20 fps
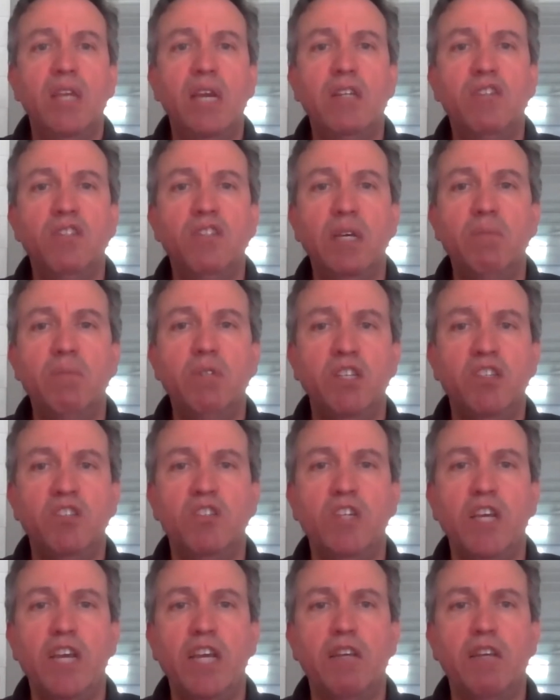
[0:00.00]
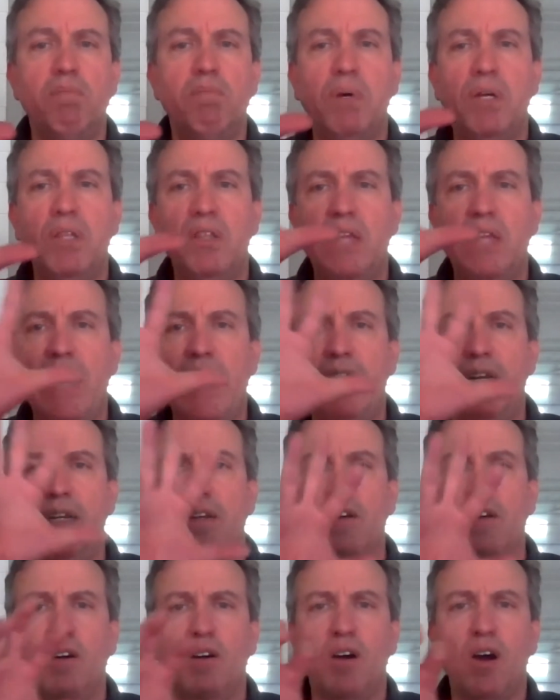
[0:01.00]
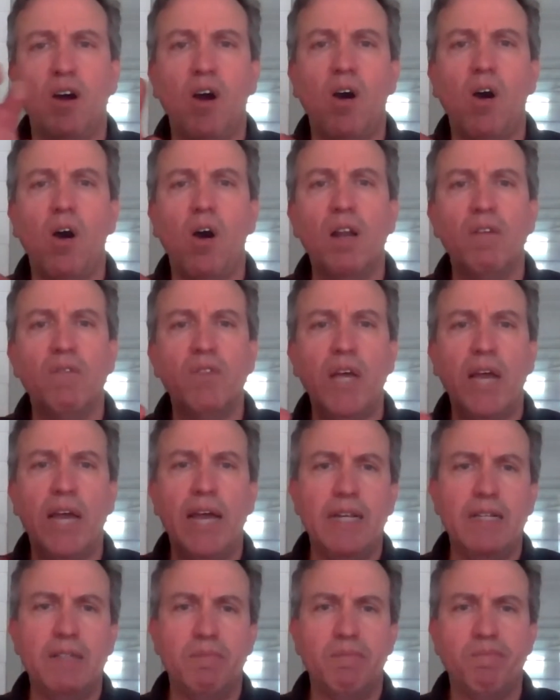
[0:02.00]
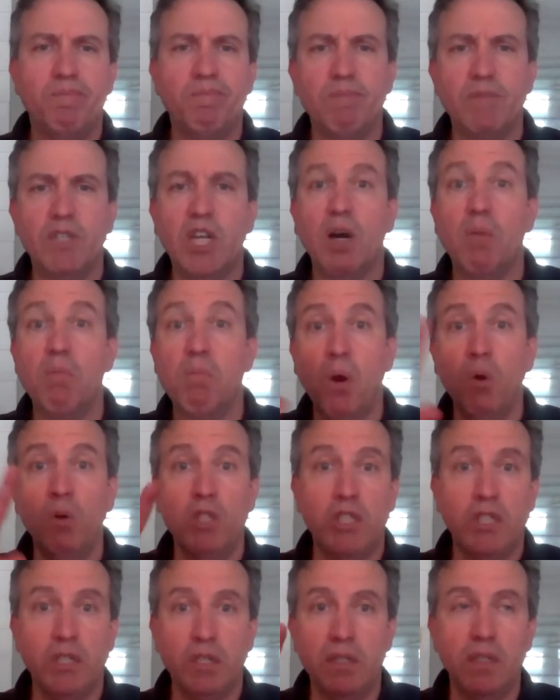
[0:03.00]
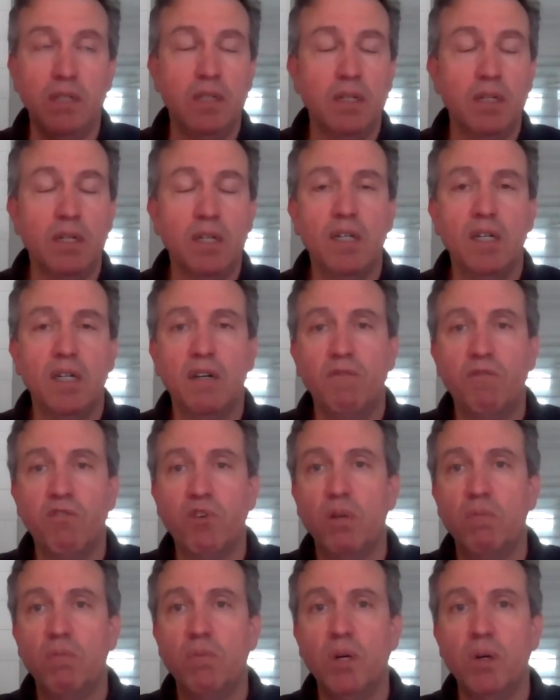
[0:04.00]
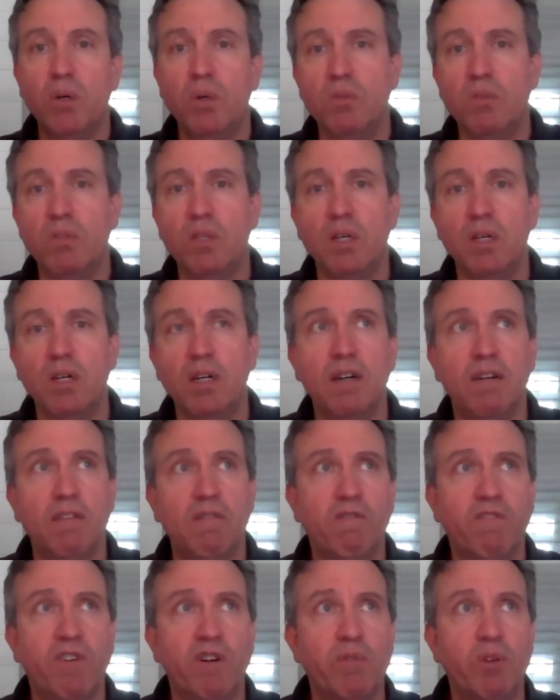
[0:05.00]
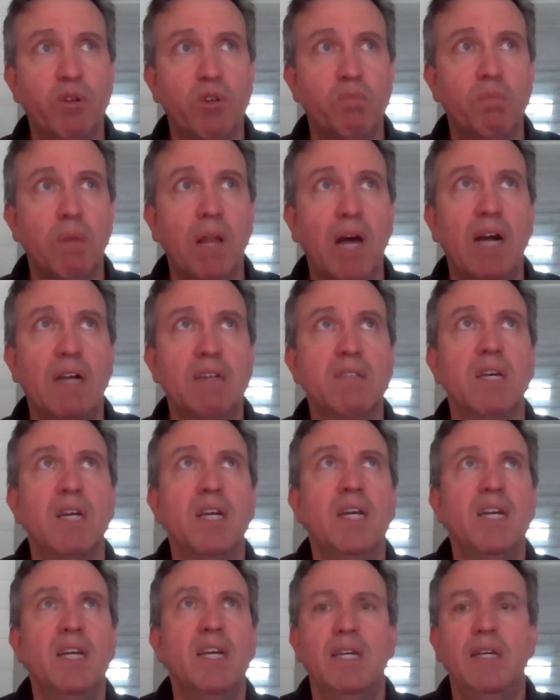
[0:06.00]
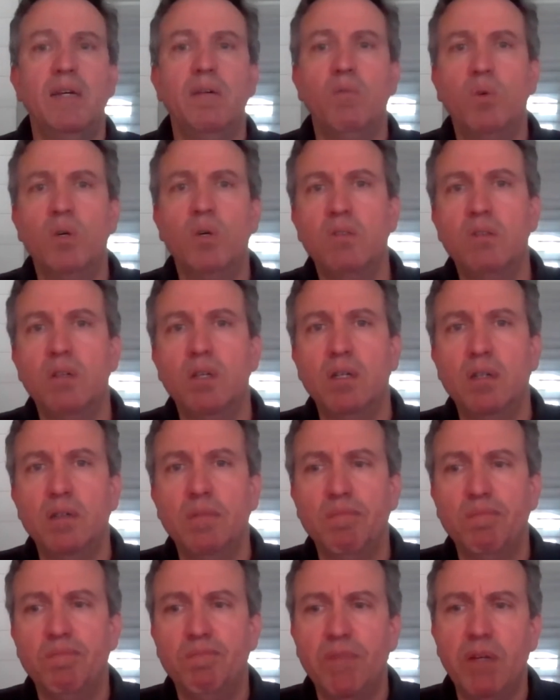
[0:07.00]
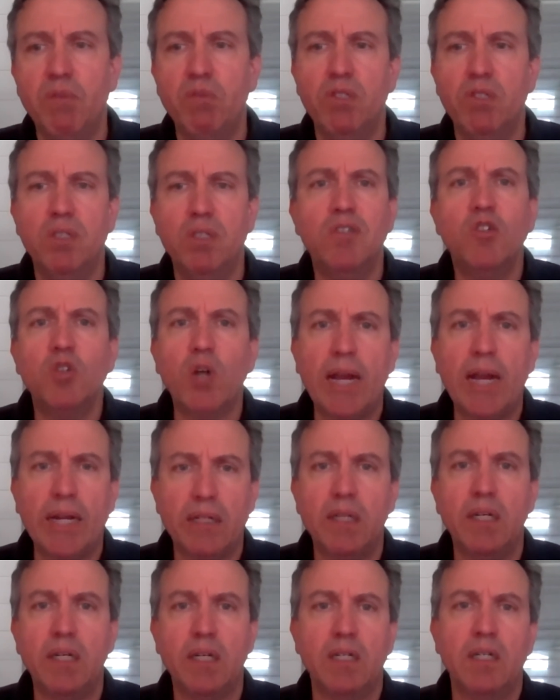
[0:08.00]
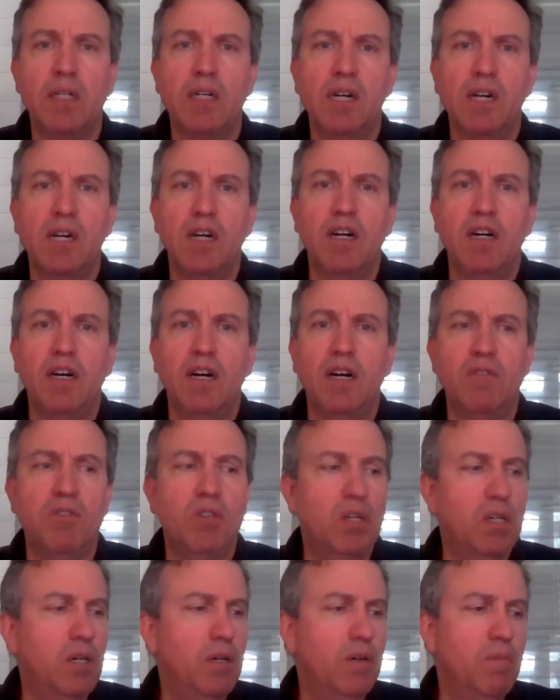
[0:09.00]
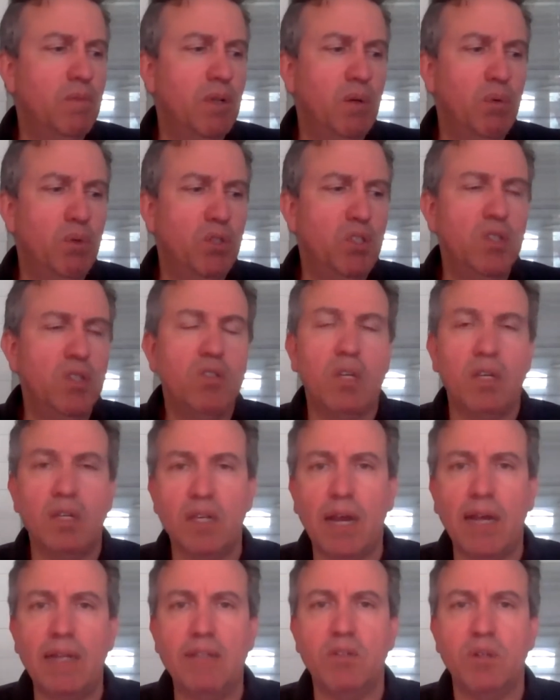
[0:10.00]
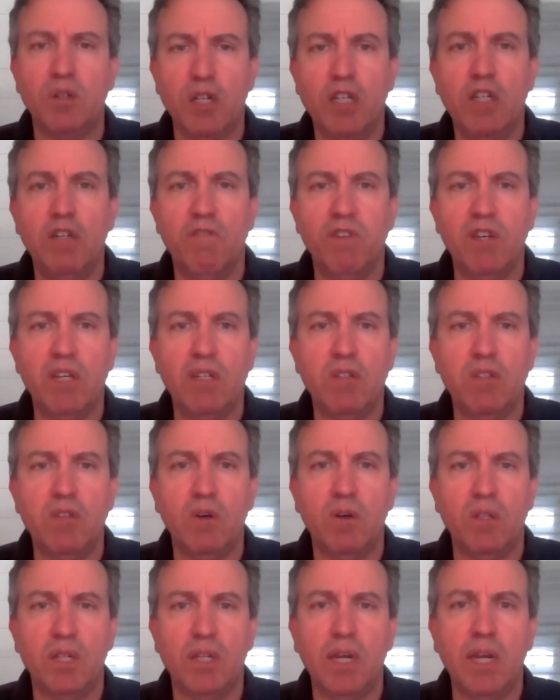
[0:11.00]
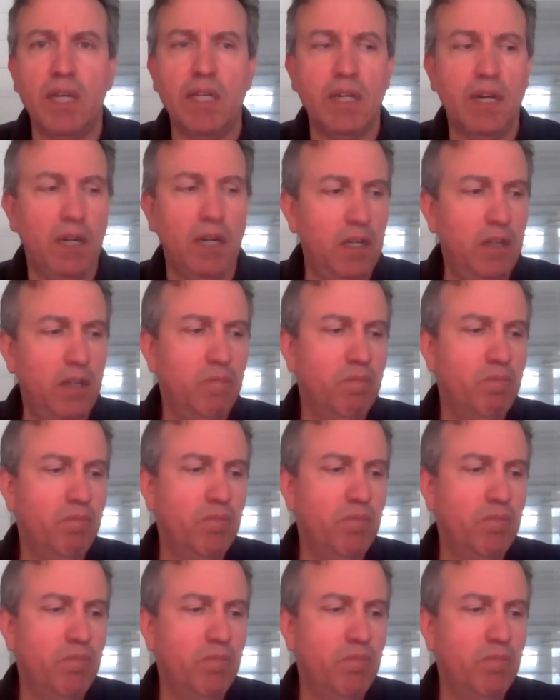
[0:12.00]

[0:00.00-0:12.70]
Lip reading: They seem to stick, but that all of that commotion from those blocks, it was distracting. It was just a nicer interface on the Nikon,